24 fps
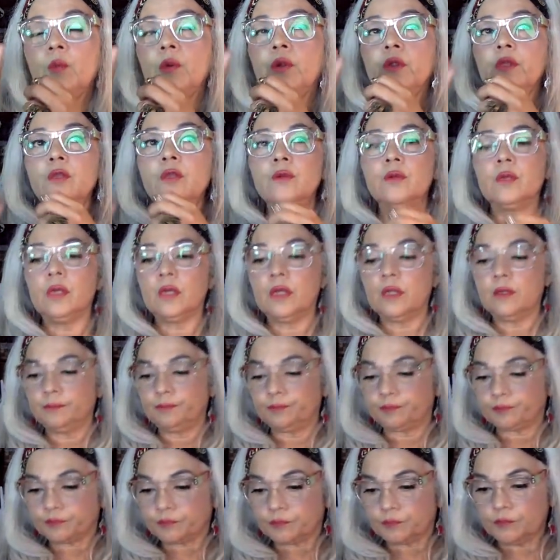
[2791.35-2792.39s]
where you can
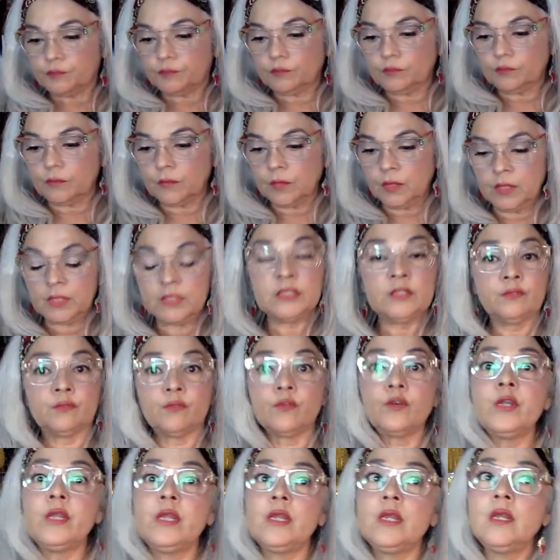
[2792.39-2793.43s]
it's
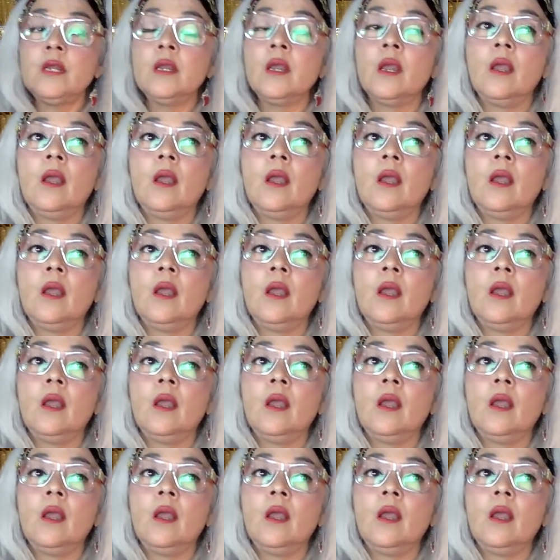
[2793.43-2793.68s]
free.